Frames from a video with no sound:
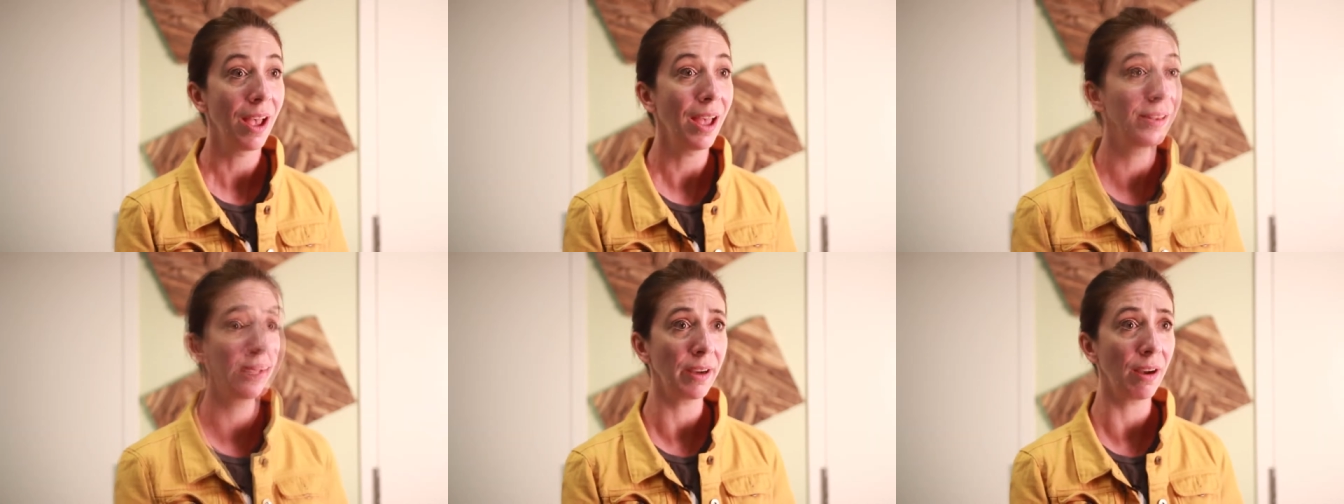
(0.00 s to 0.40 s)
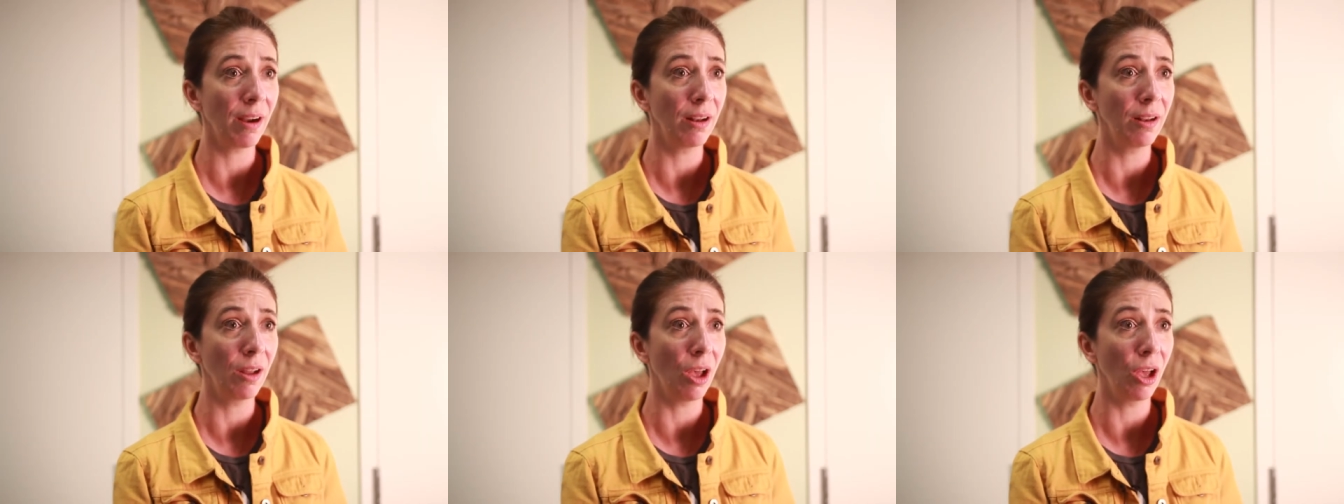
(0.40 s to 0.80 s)
And they are
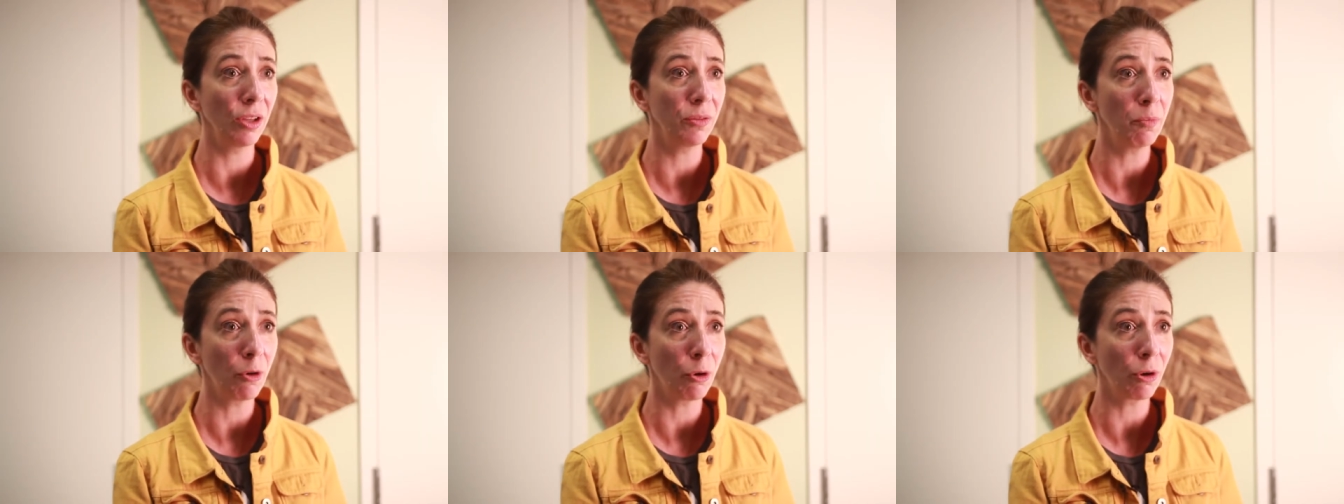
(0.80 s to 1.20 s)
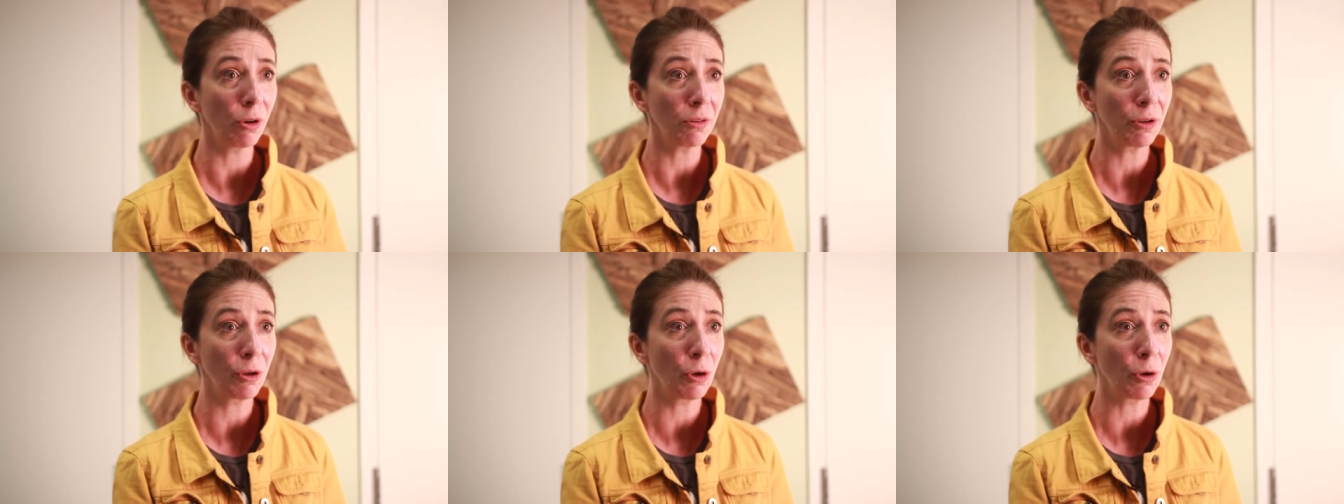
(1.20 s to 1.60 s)
a lot more
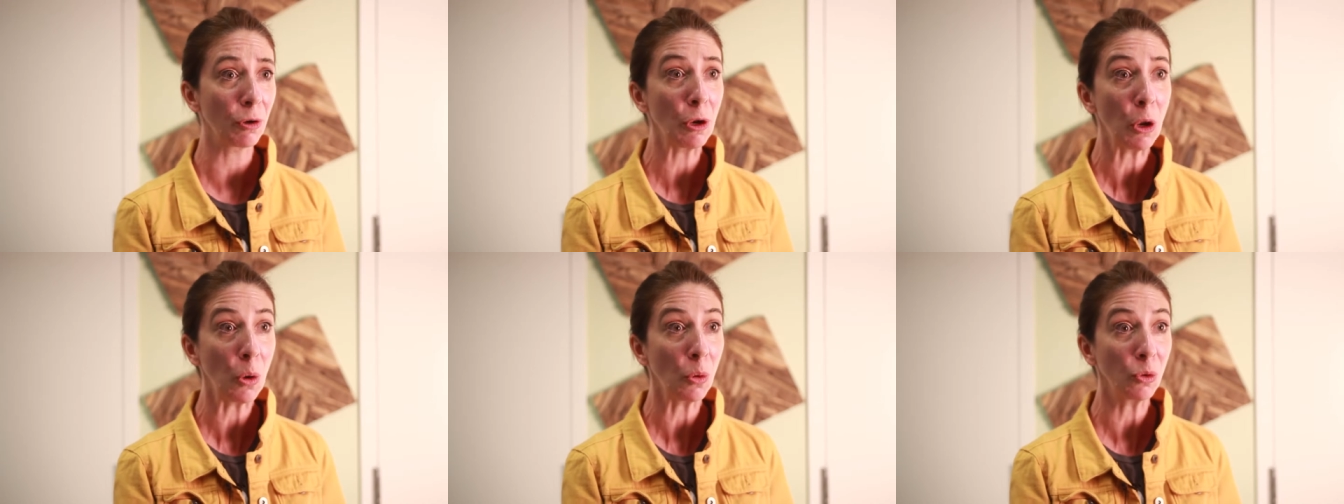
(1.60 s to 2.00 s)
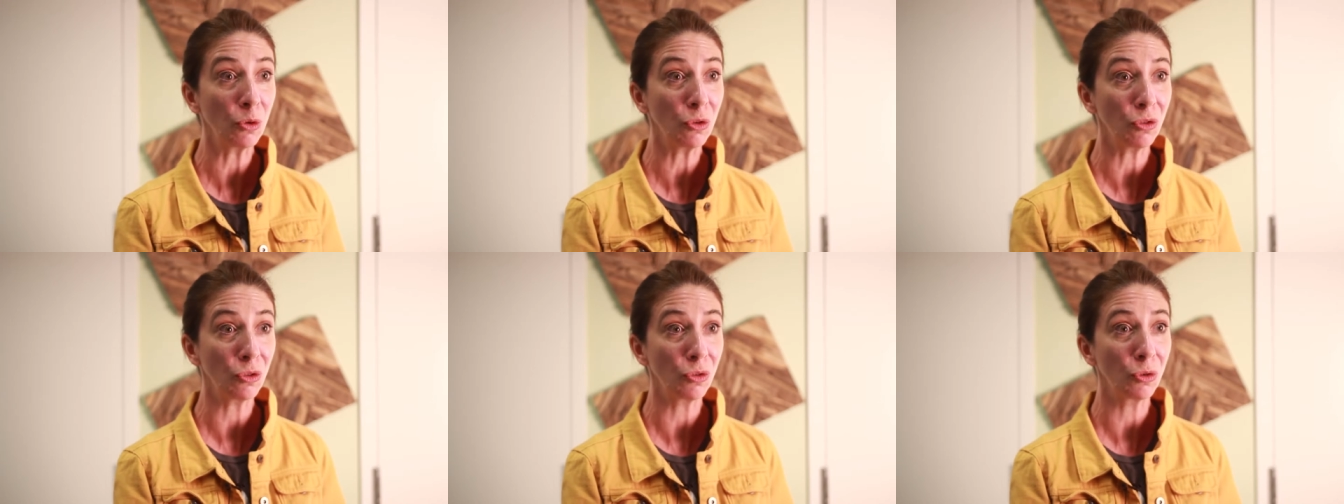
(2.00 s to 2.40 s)

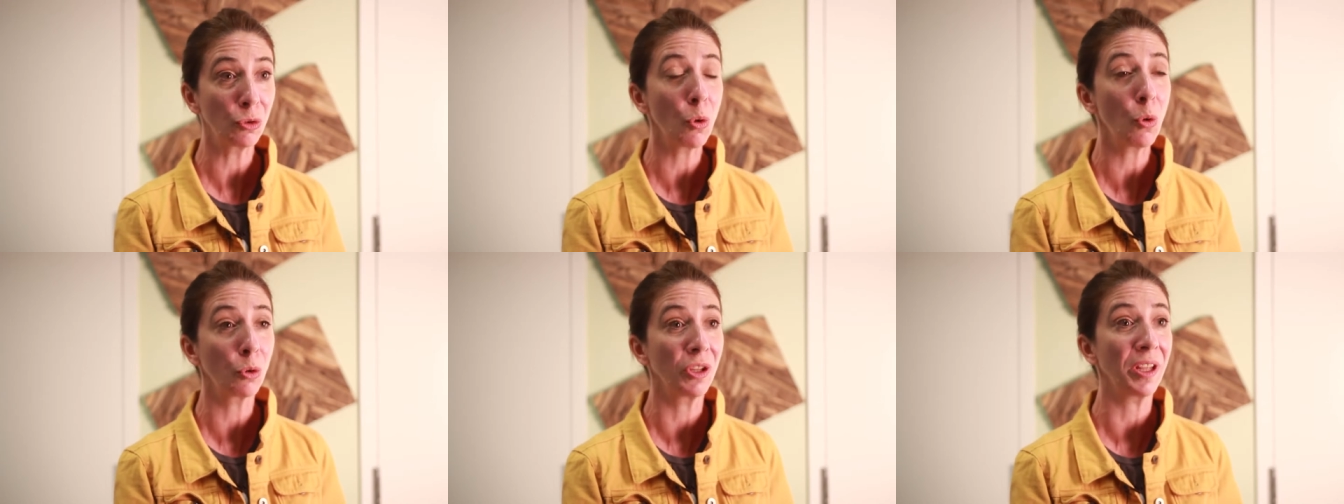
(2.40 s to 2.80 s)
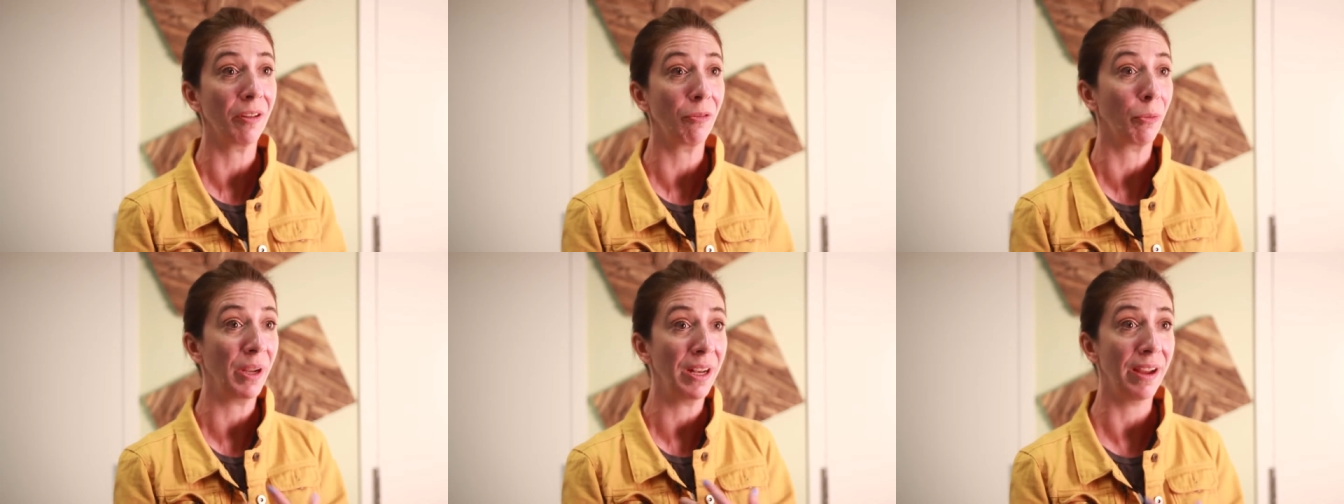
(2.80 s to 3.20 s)
close to who
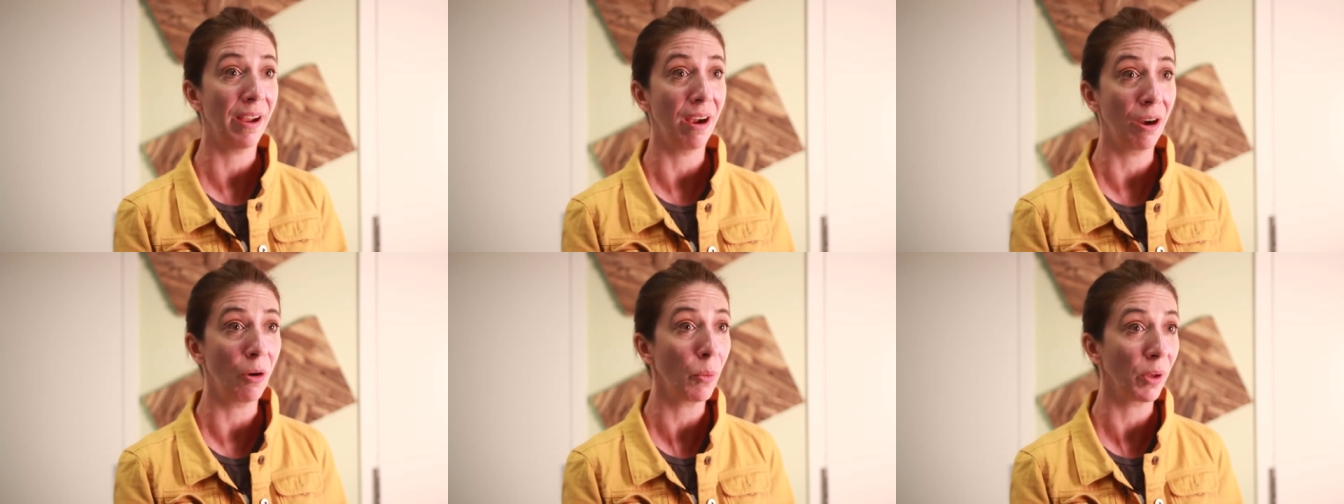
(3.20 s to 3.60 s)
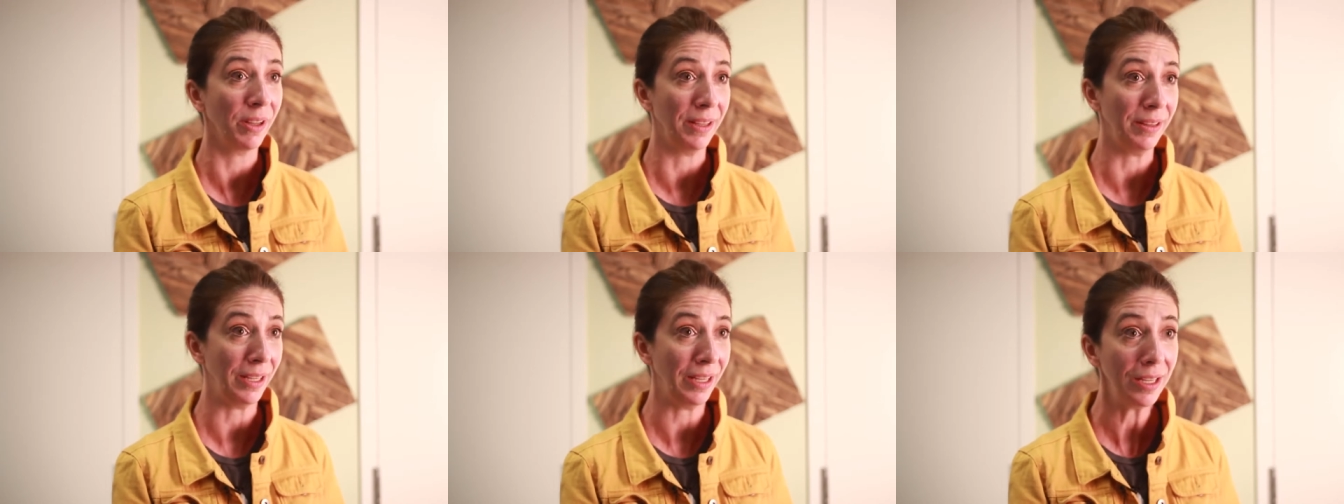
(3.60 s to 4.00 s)
they really are and what
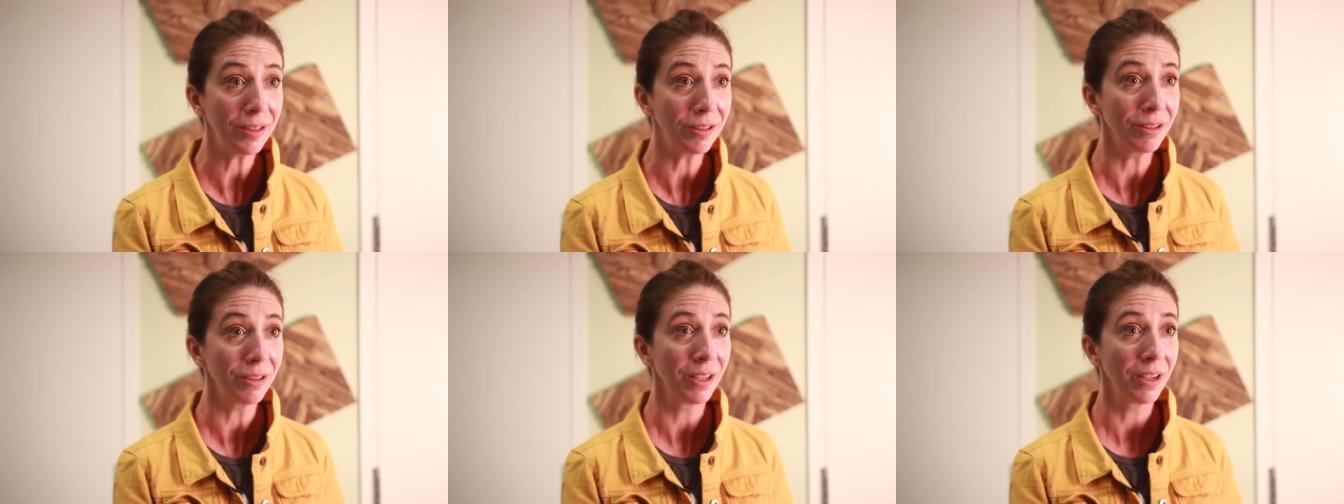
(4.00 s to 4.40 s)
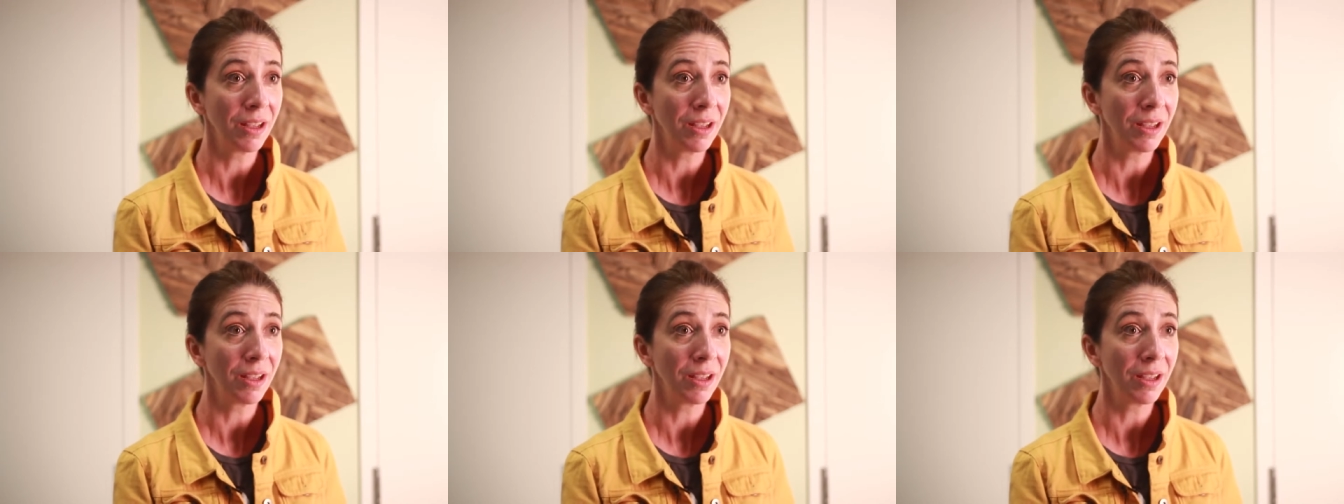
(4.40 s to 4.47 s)
they need.